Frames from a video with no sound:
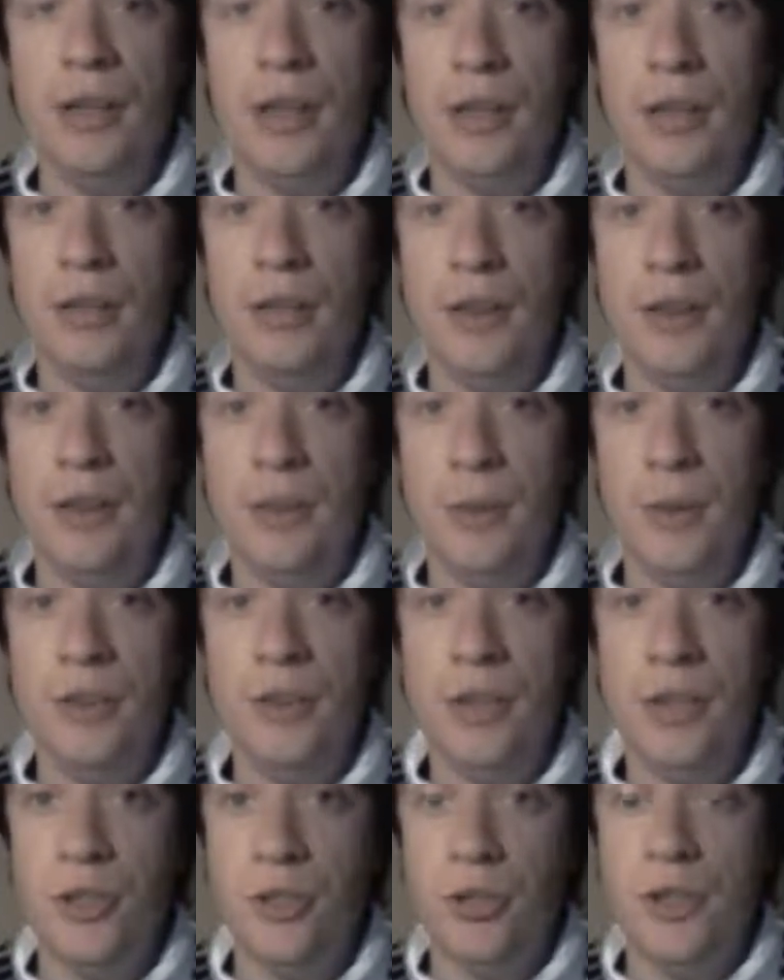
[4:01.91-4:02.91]
I thought the
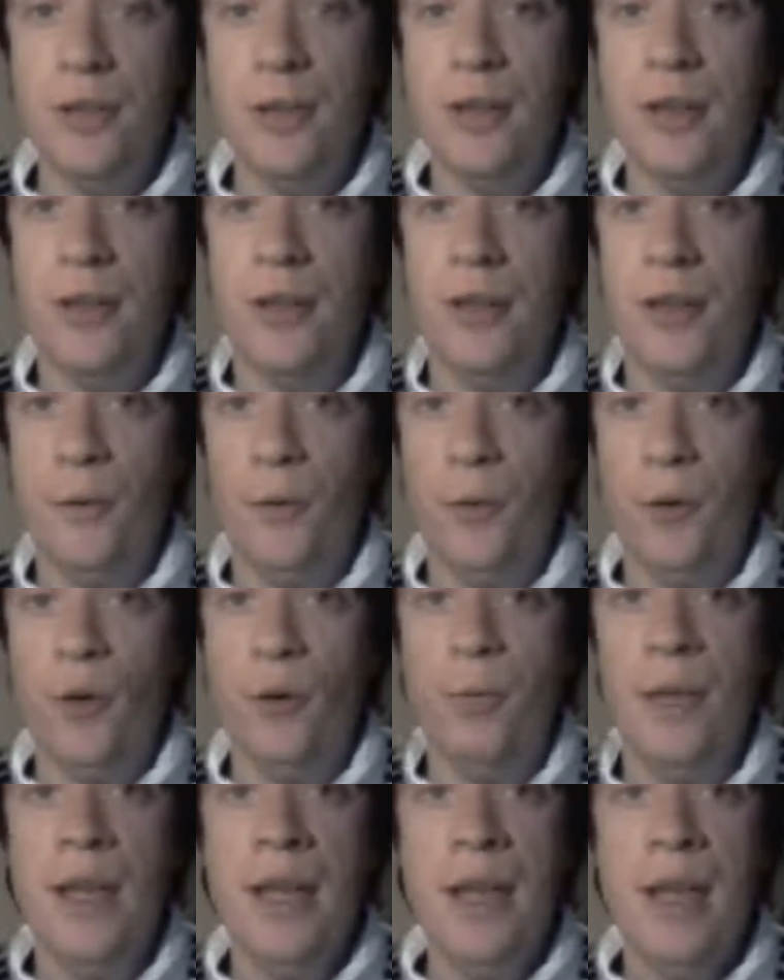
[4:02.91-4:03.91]
twist contributed to the
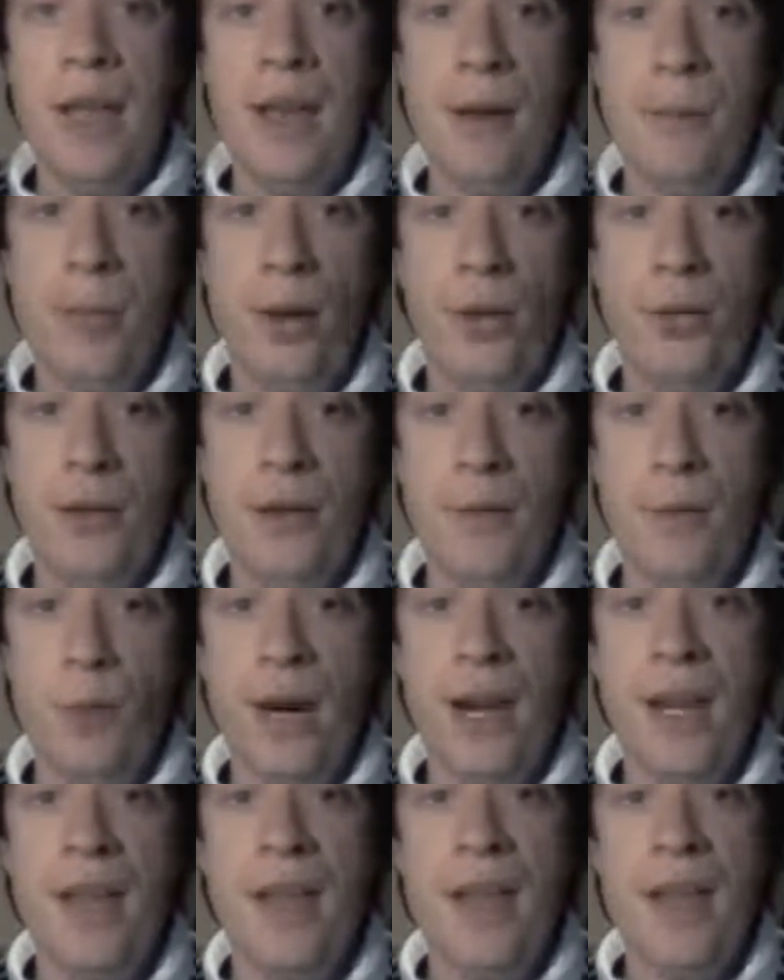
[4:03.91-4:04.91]
film in a positive
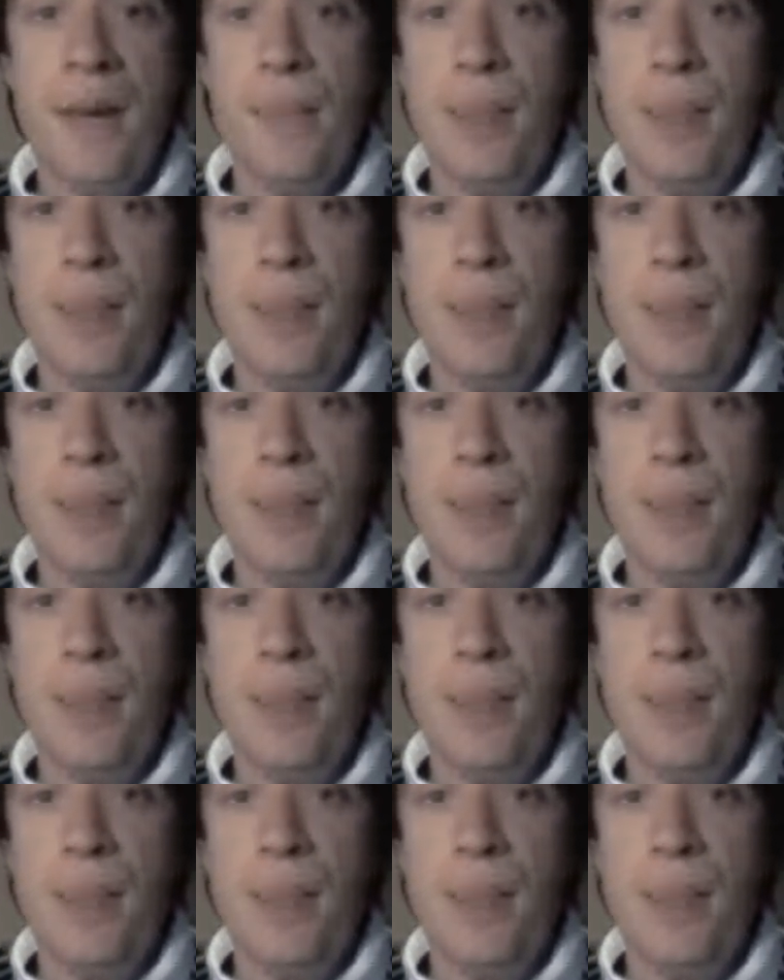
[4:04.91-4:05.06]
way.